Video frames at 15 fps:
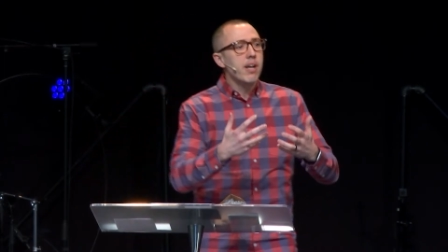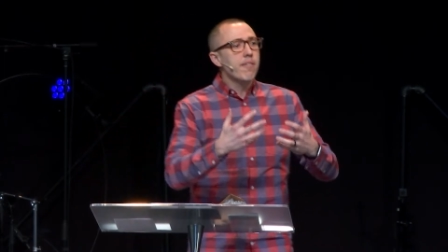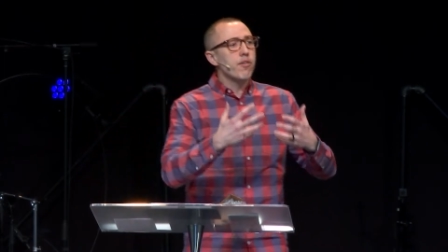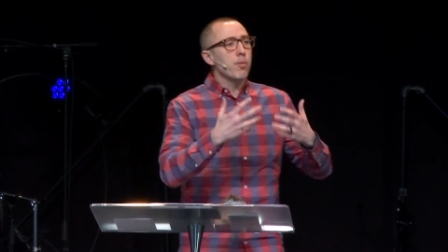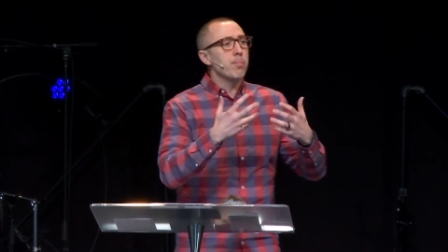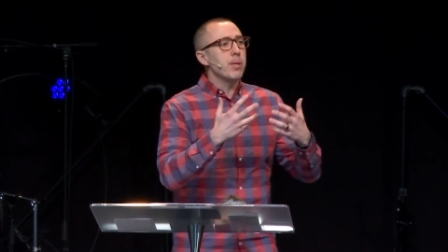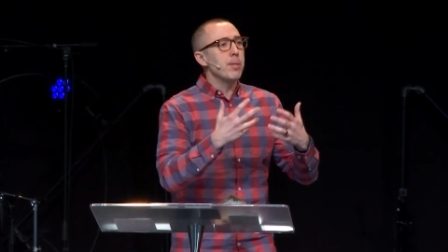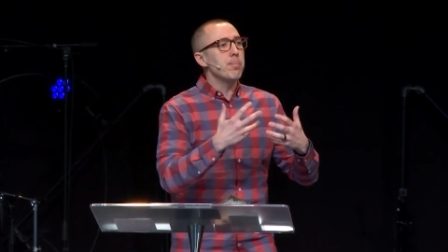
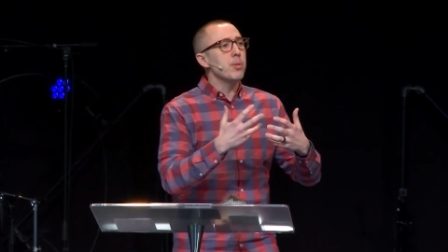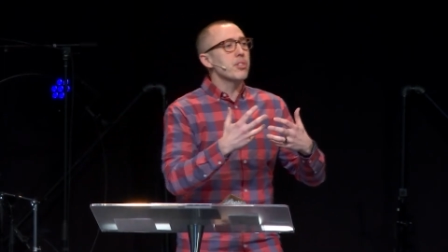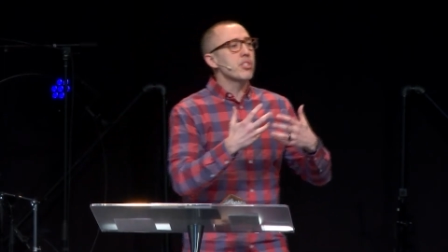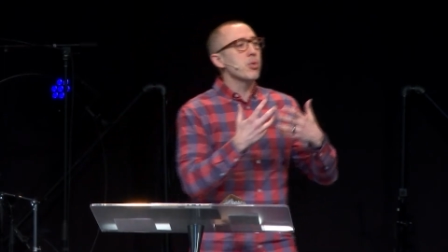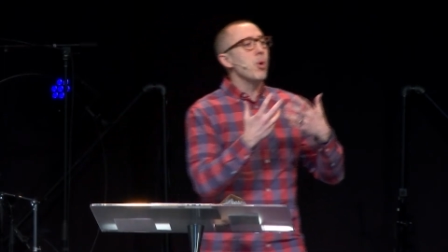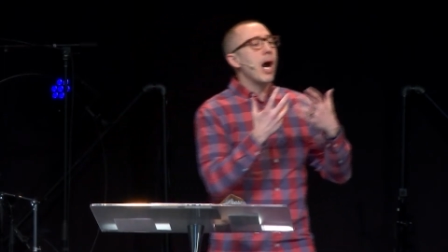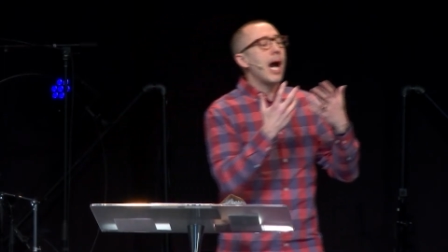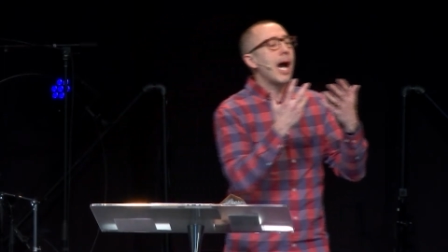for people
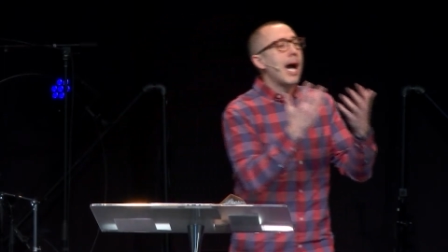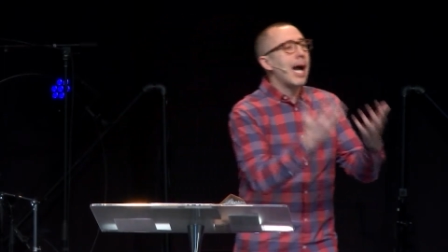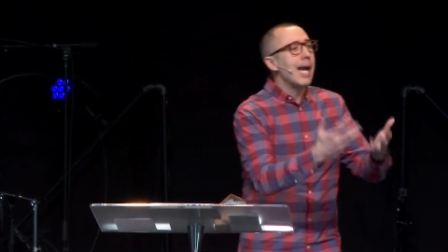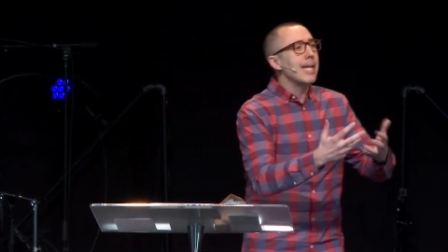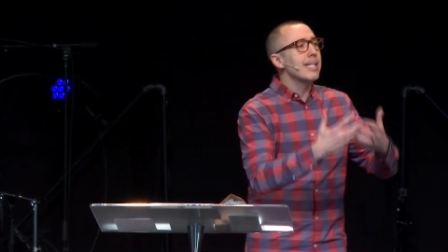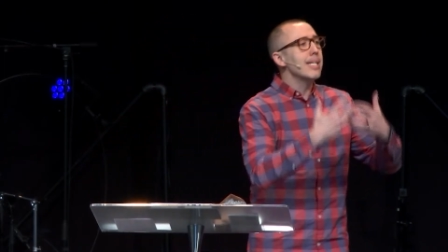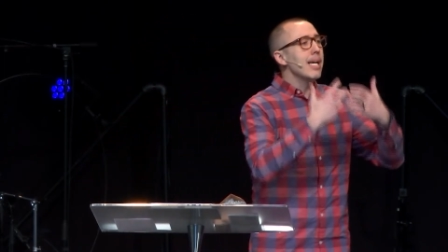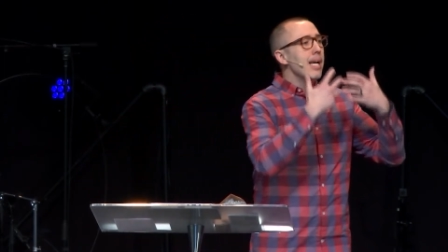to
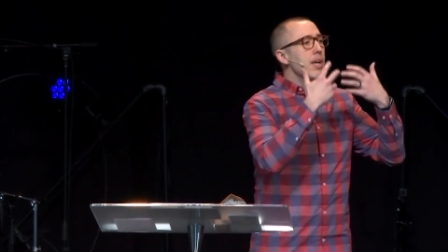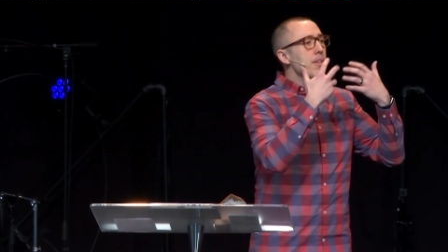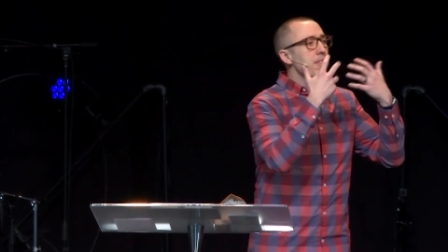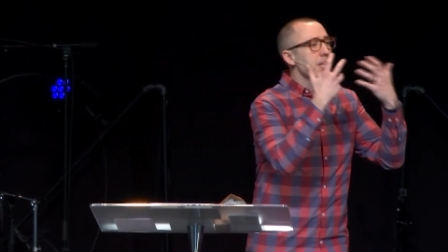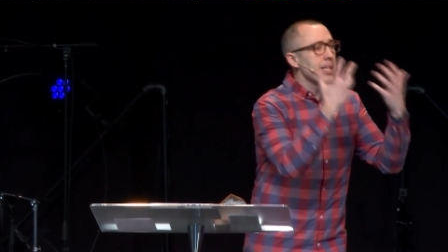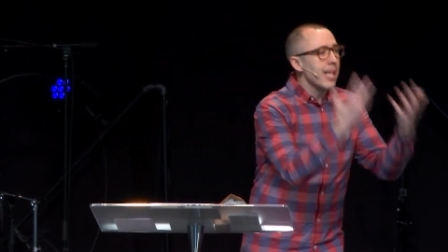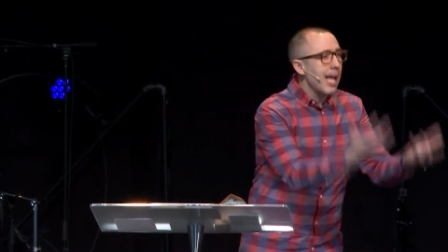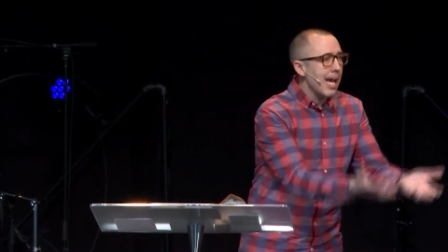hide
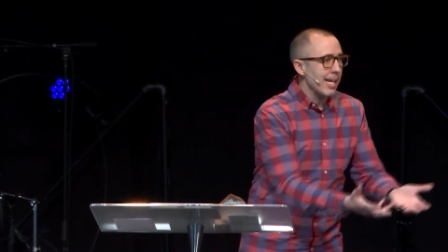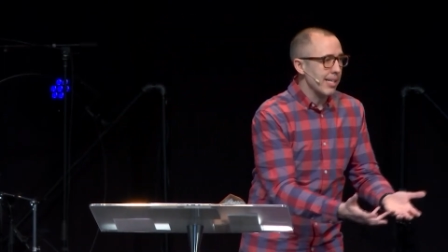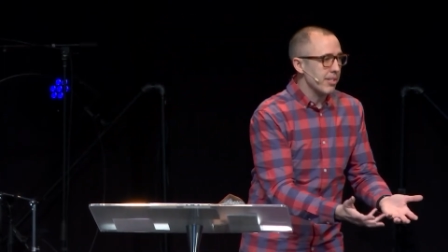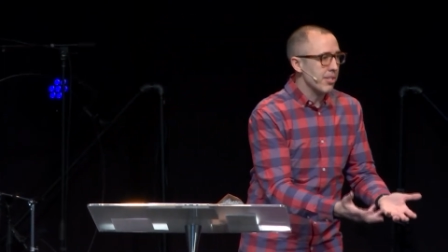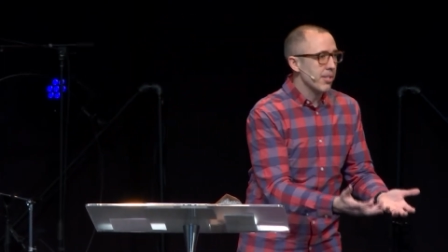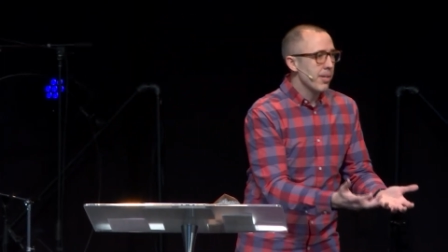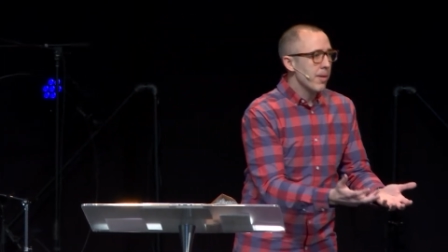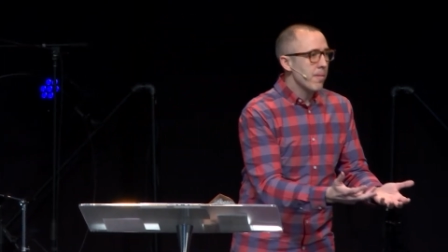the
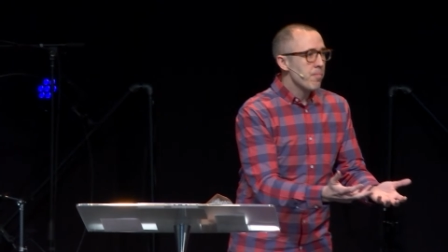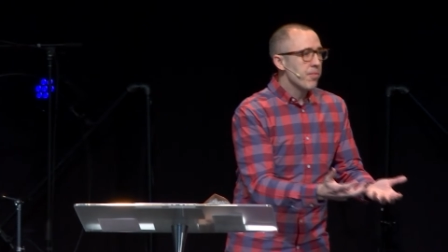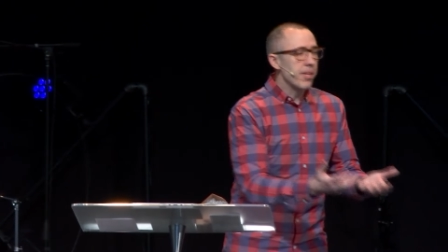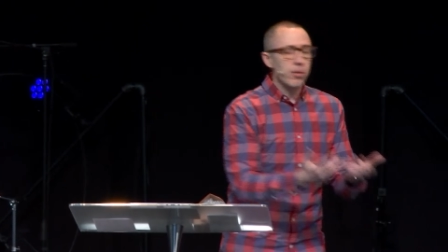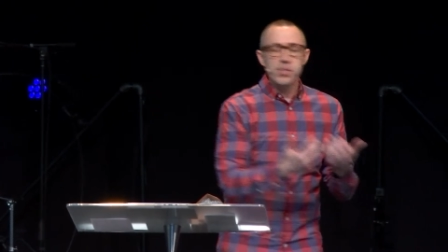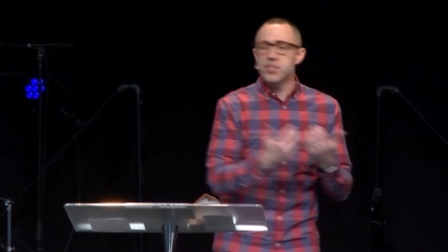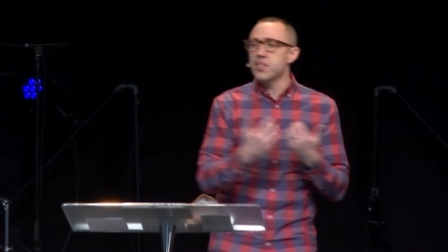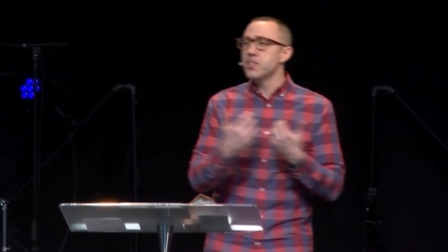light
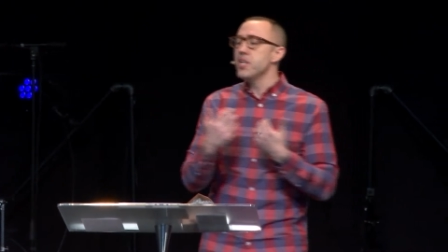there is a